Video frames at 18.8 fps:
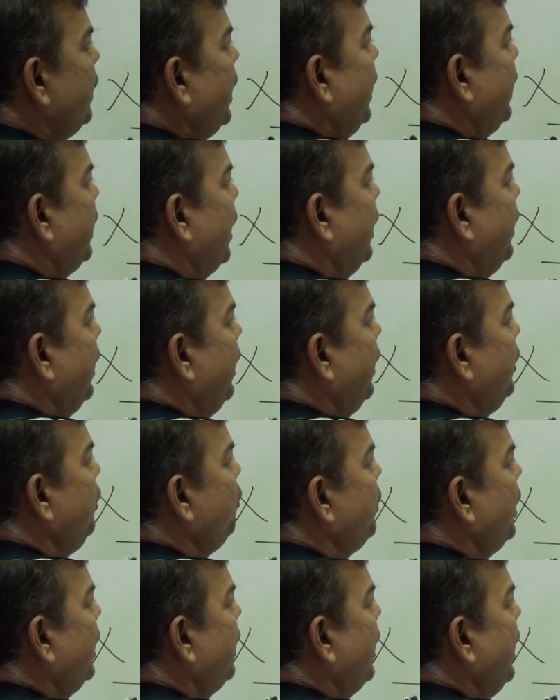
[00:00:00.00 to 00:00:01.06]
get 100. You
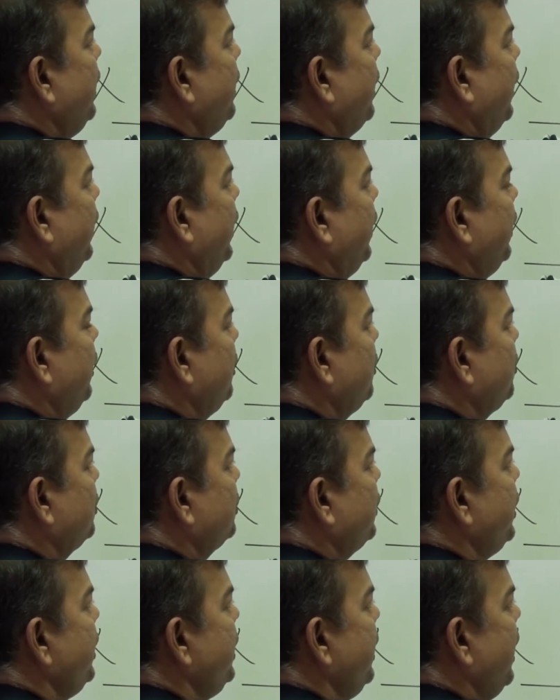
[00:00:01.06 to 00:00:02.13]
can write 103
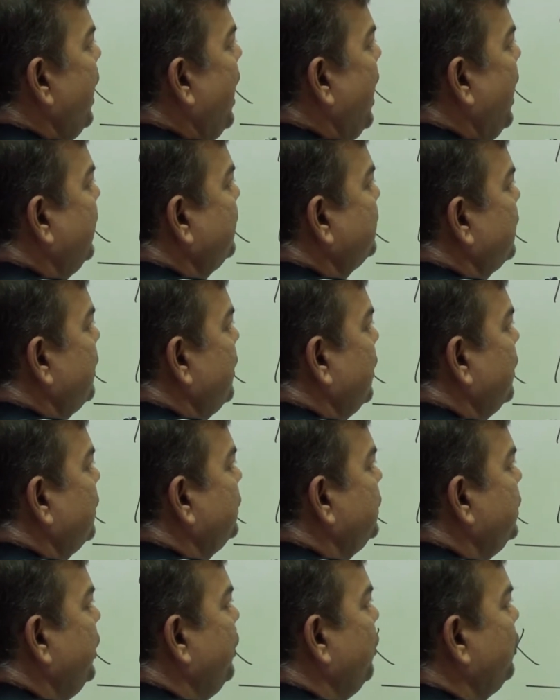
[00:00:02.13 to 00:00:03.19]
as
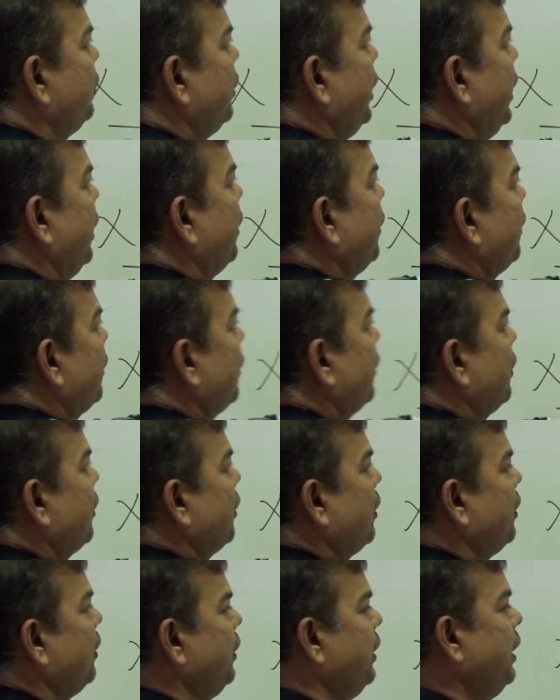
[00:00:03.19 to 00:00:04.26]
03,
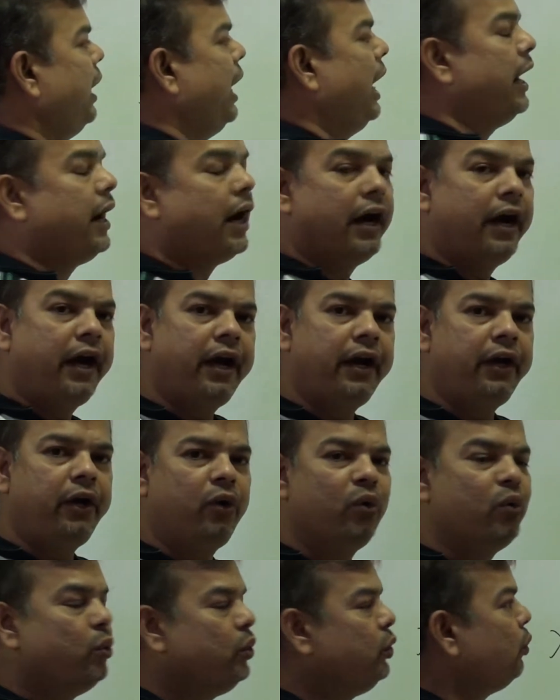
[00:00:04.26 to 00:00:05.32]
and 102
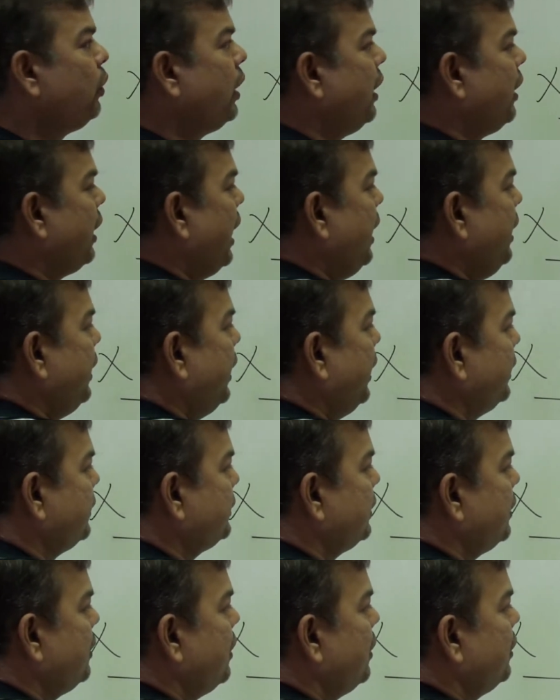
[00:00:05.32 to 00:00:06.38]
you can write as
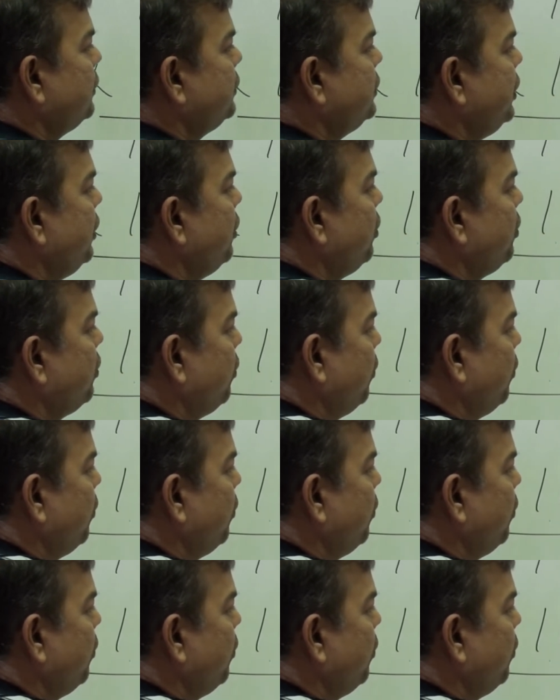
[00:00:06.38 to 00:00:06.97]
02.